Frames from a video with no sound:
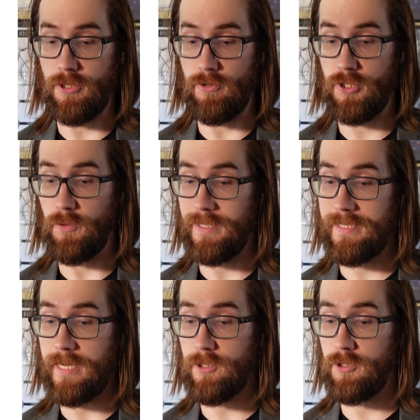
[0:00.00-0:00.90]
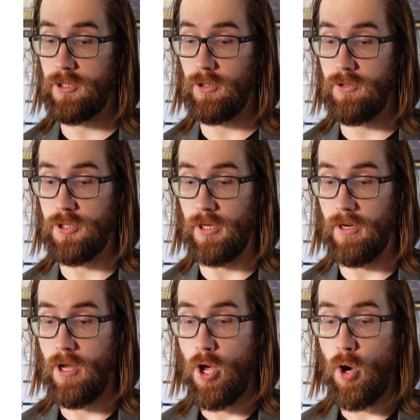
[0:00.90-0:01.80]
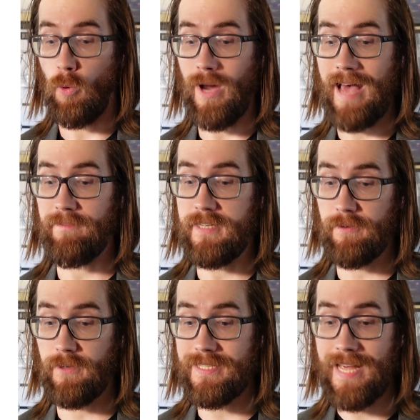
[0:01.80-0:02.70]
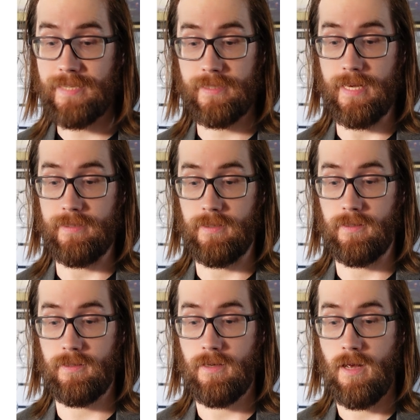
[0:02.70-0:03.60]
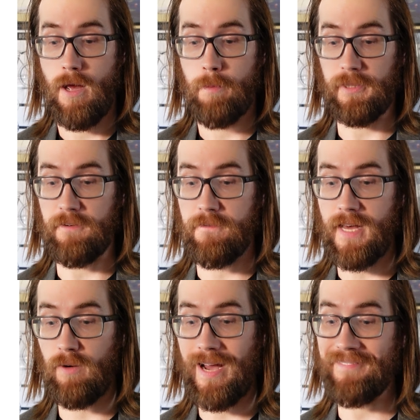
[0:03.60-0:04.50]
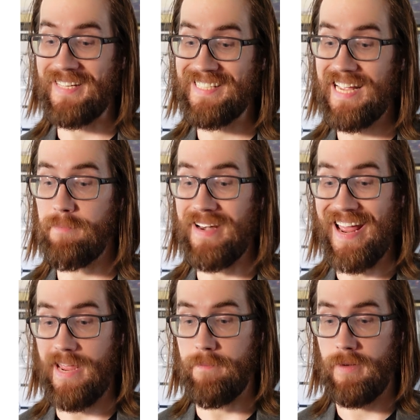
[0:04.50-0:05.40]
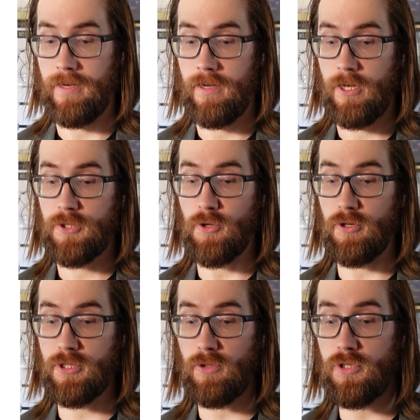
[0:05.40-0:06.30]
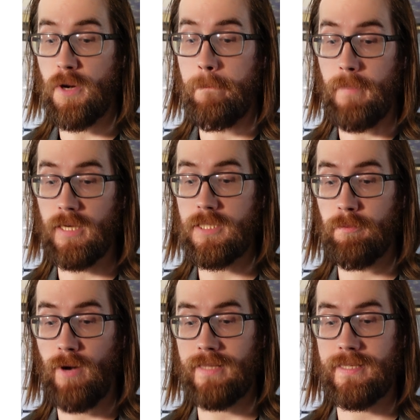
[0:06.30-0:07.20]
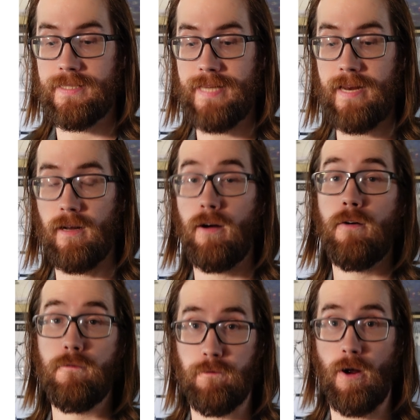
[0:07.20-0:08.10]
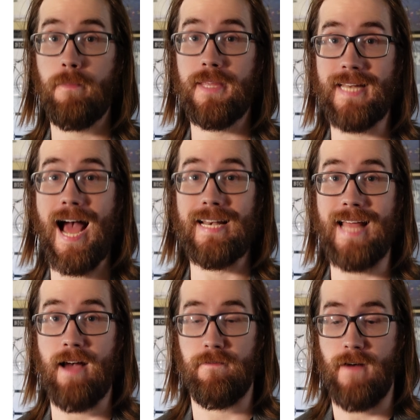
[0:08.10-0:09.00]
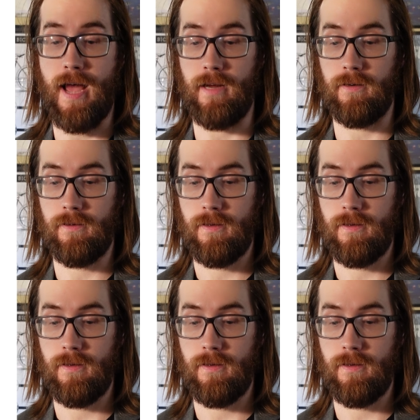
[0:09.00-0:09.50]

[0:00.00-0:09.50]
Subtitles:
use to assess your solution will have different test cases, but the file will have the same name, so your solution must process data from the .dat file.